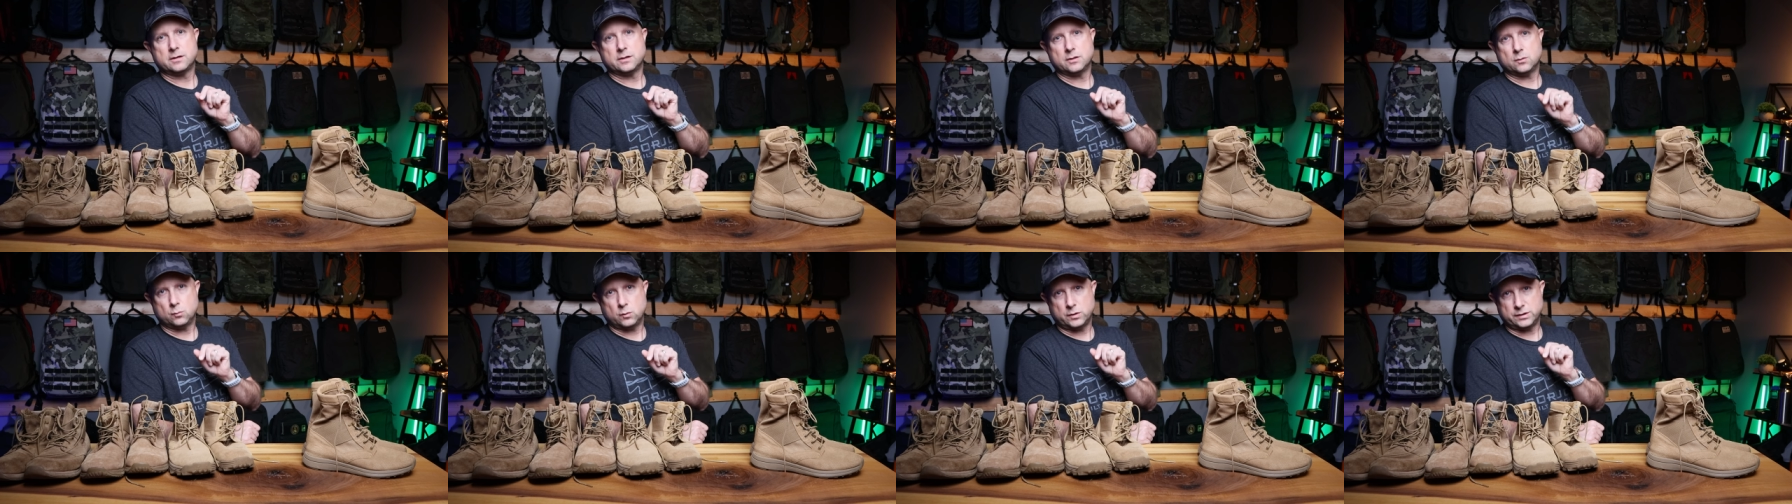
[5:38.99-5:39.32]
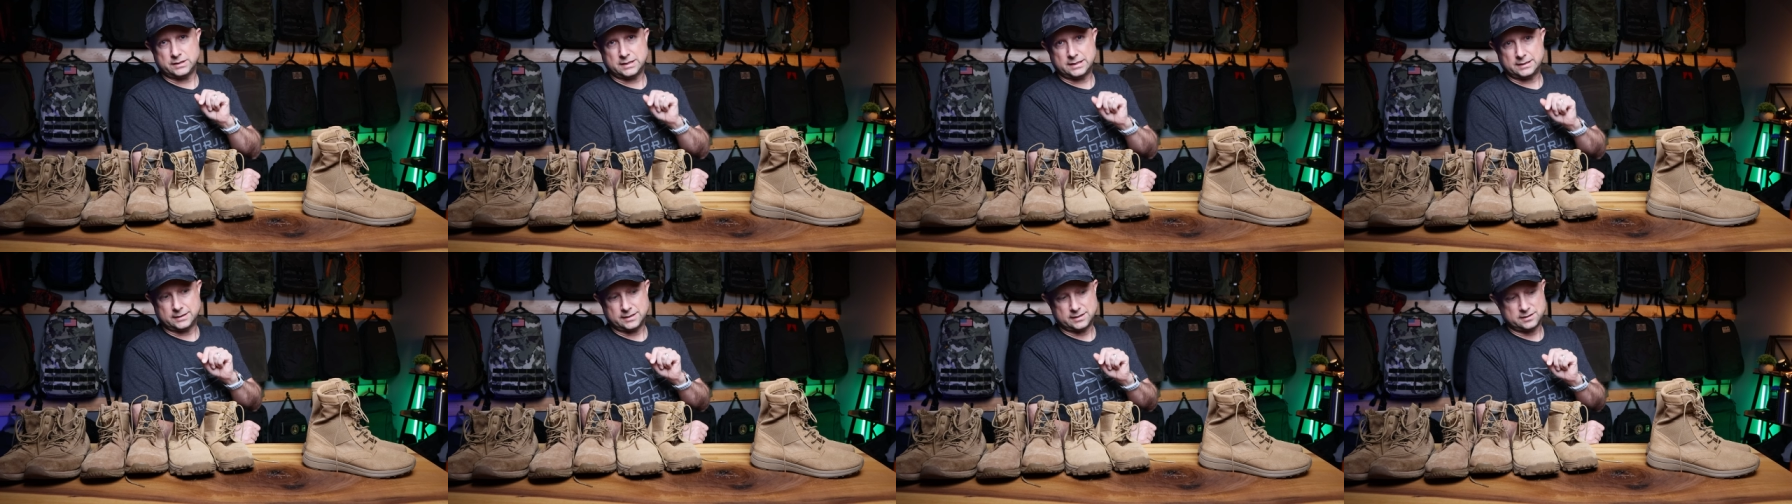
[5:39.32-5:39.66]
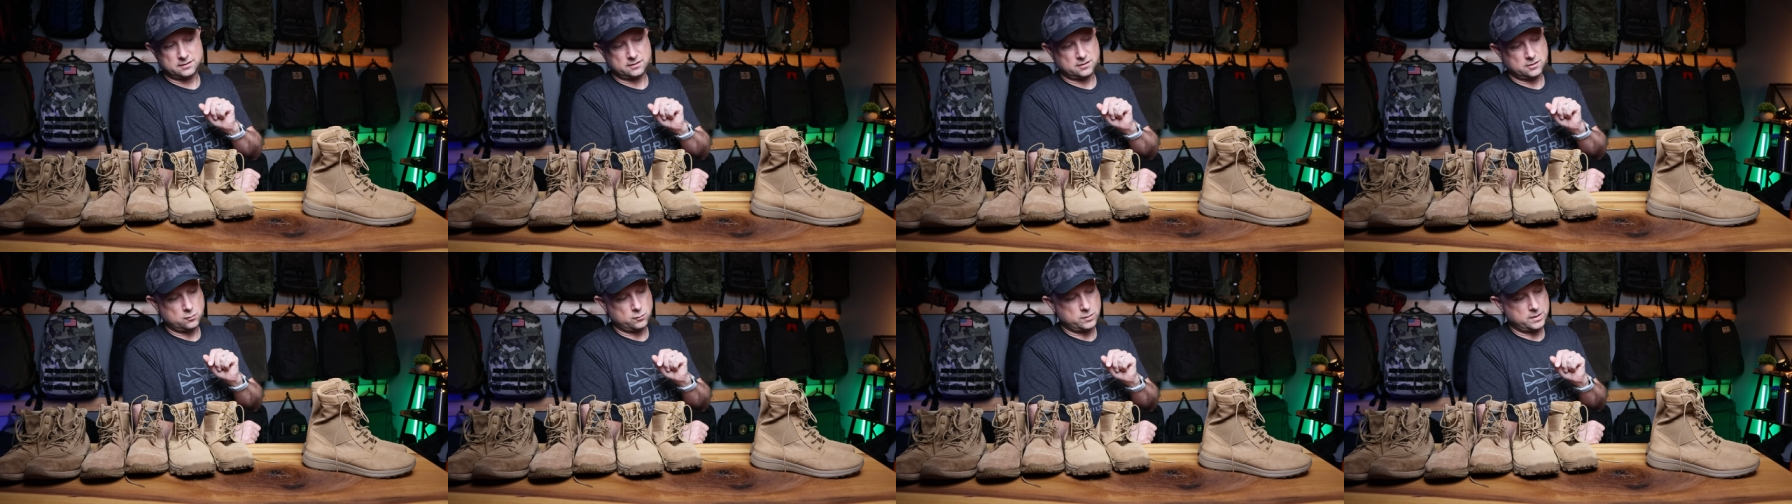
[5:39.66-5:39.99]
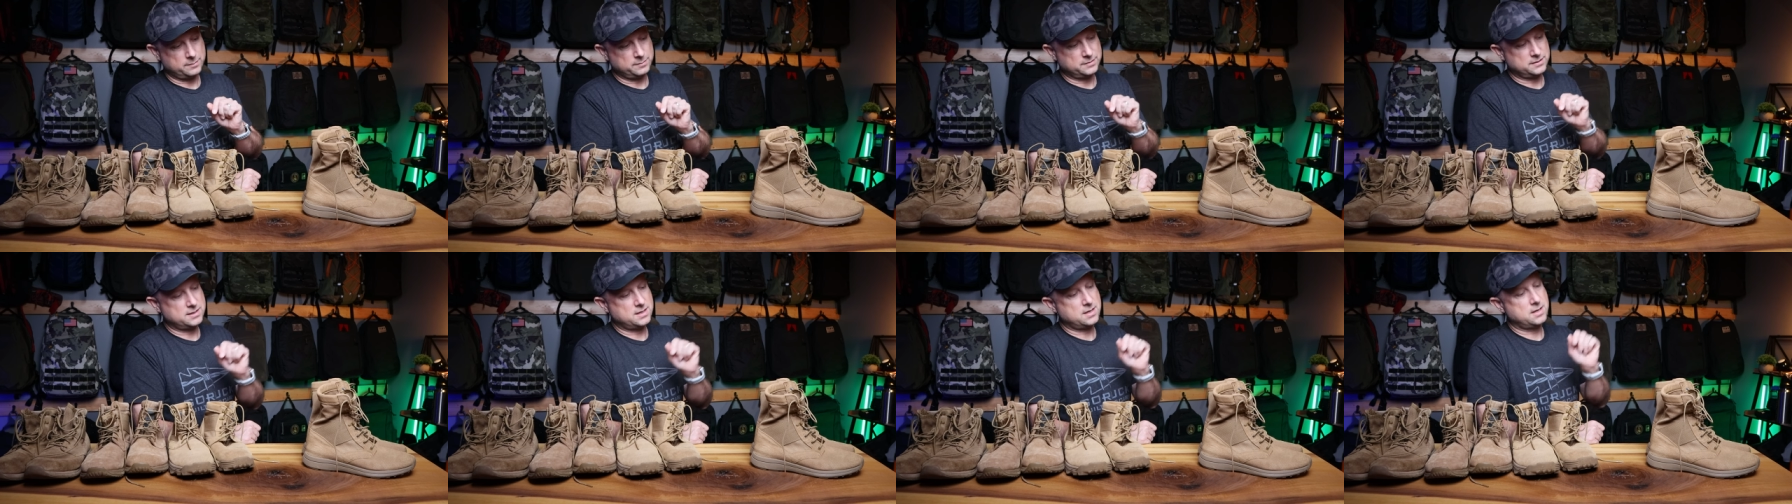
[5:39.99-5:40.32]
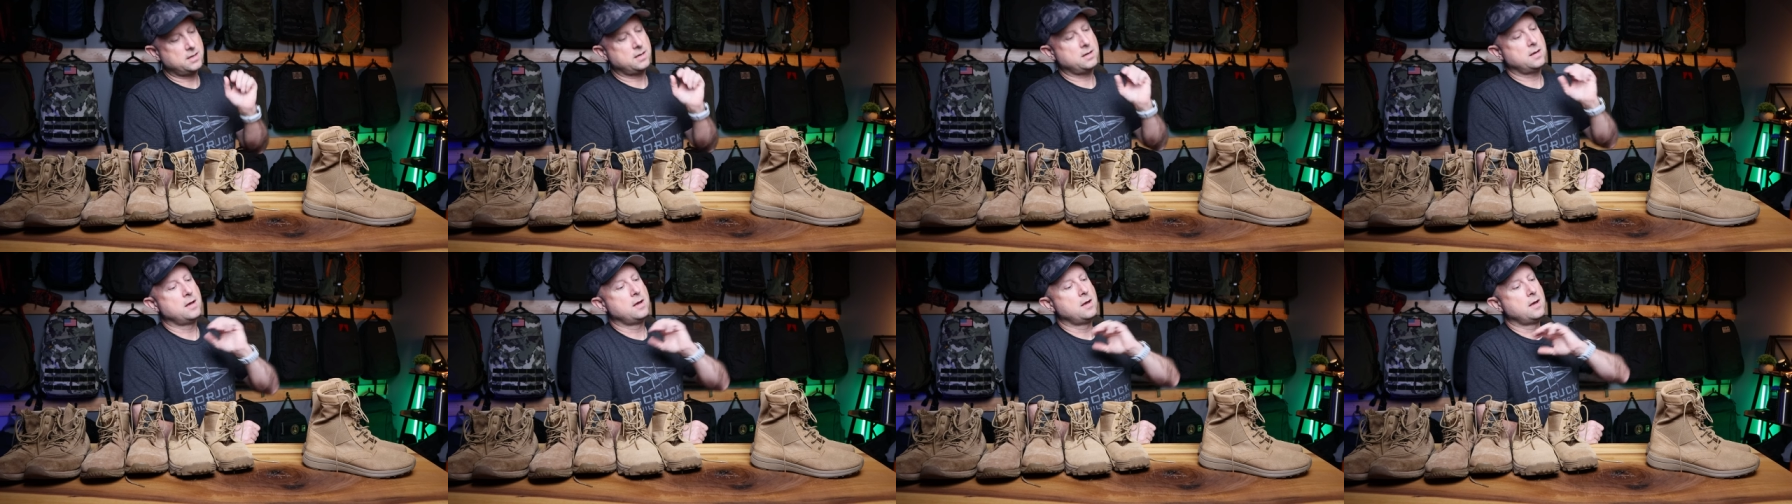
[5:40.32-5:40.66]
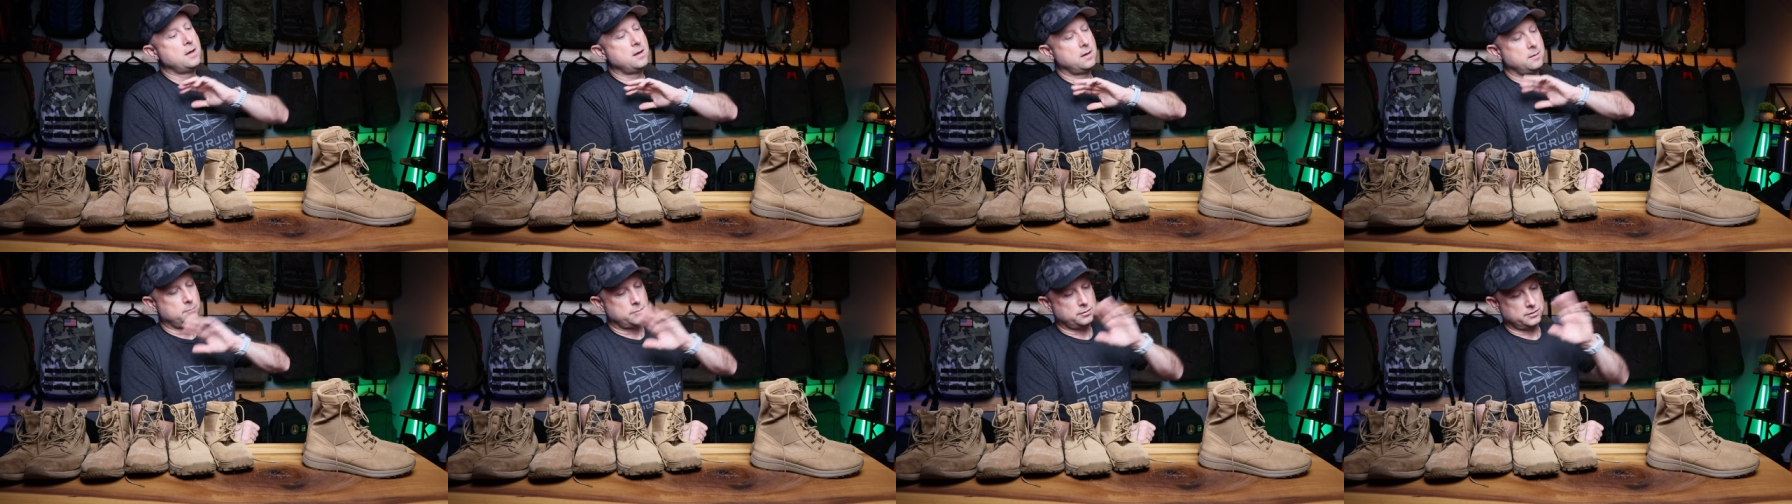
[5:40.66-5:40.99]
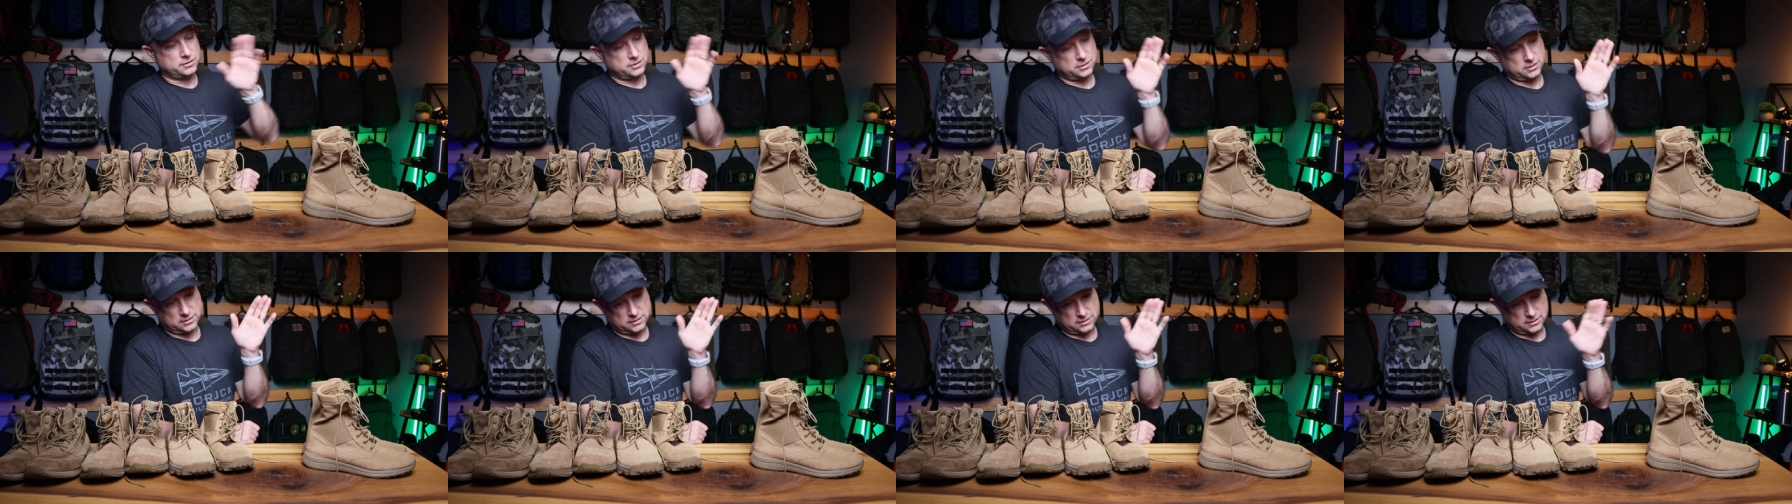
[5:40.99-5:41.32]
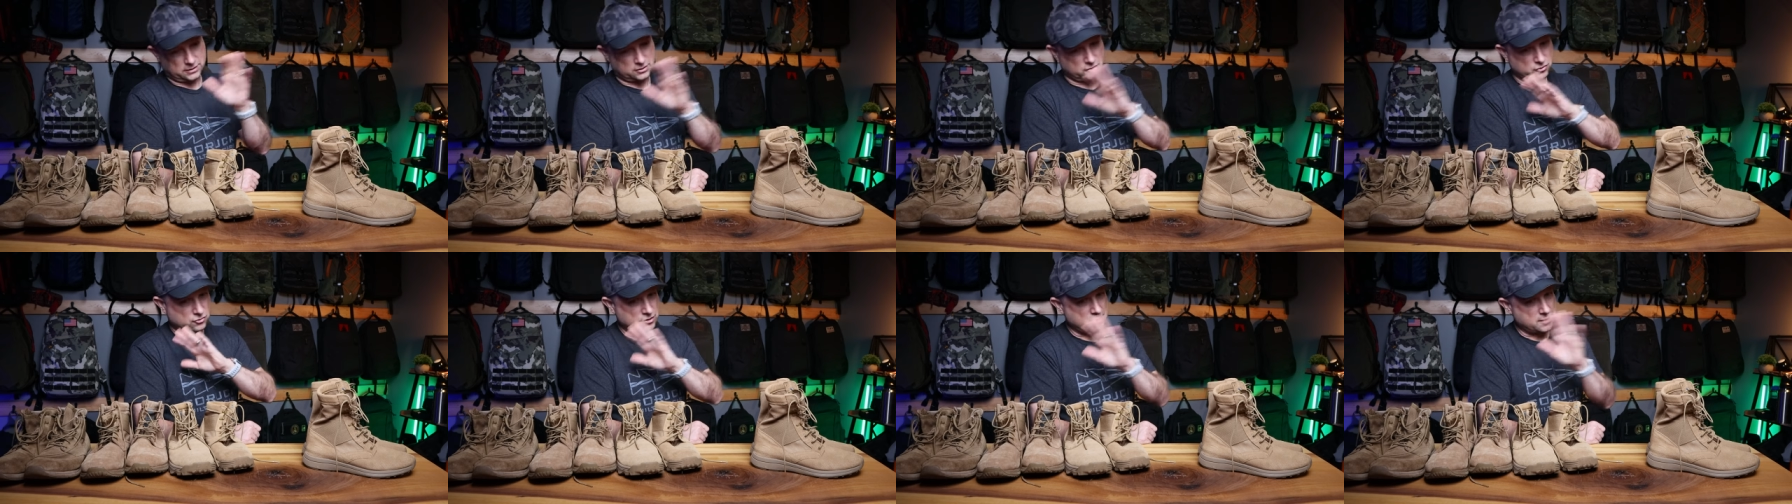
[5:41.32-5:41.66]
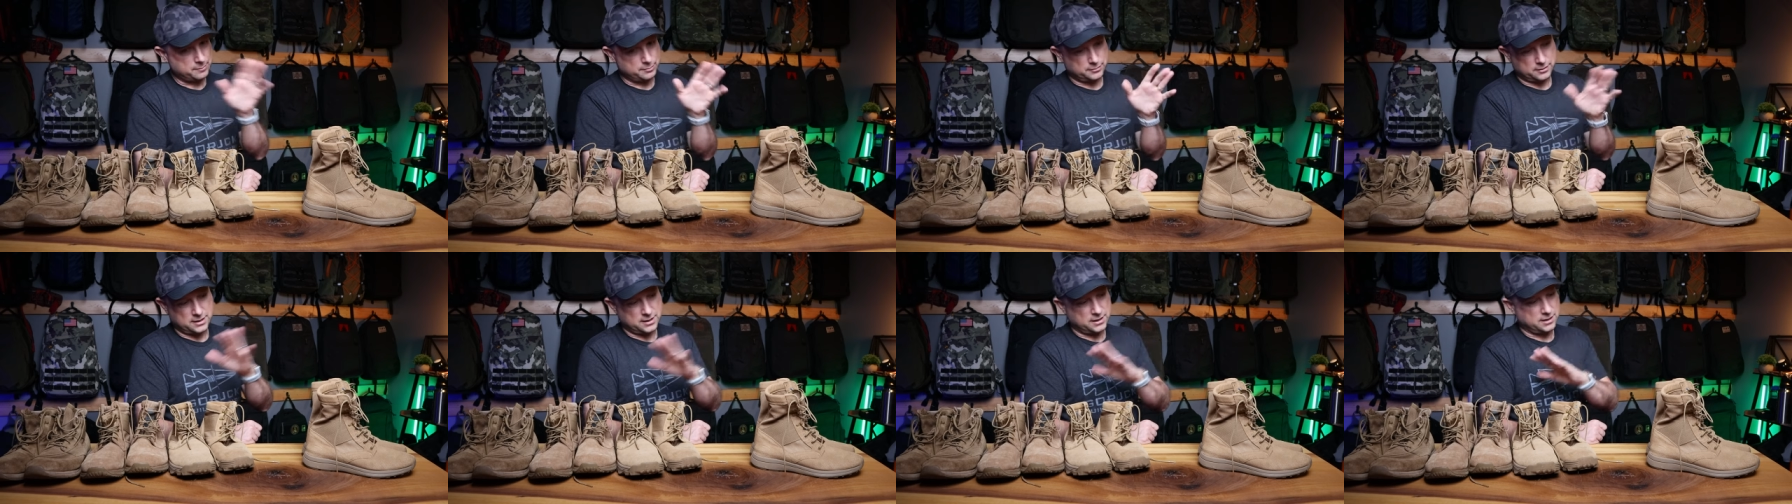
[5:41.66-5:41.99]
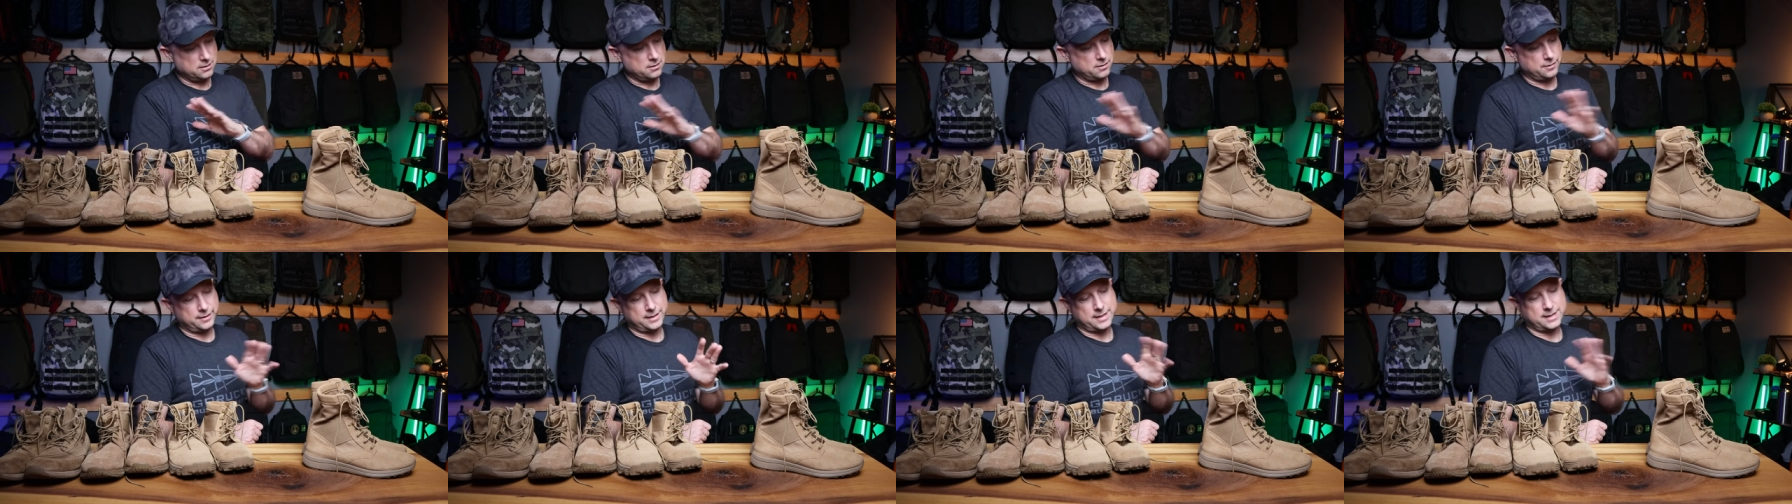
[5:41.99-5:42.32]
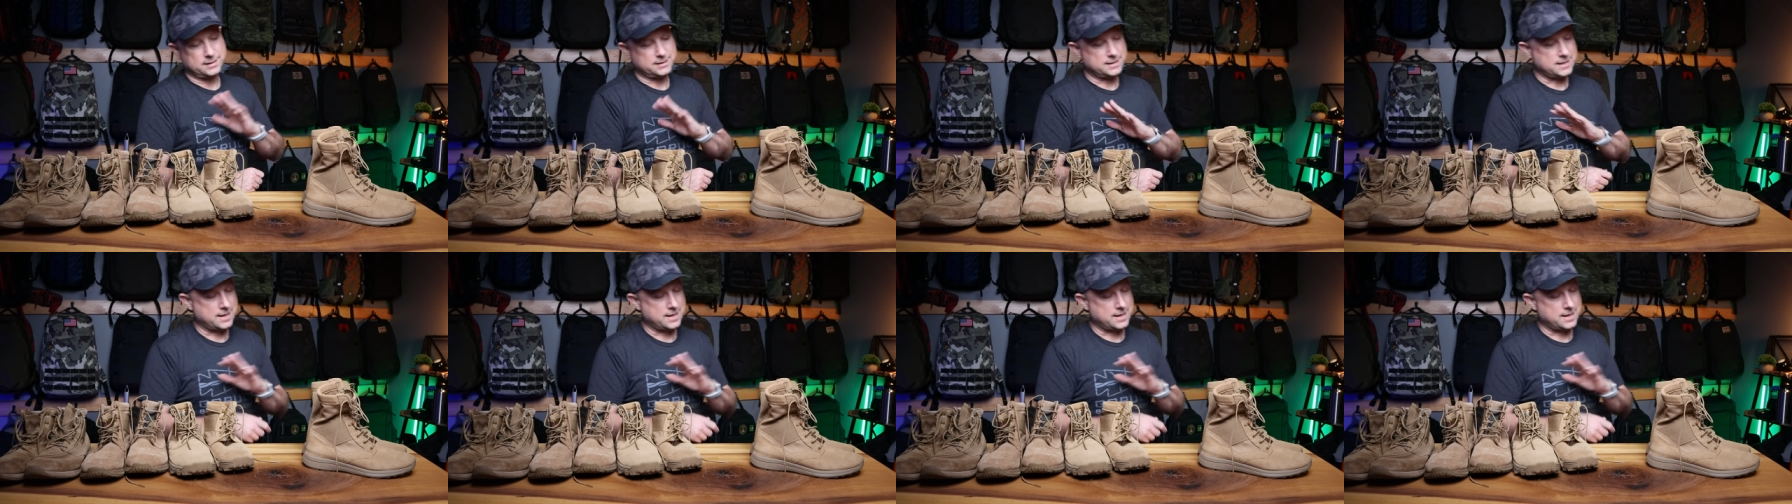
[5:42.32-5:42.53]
than what they list on the website, but just extrapolating all that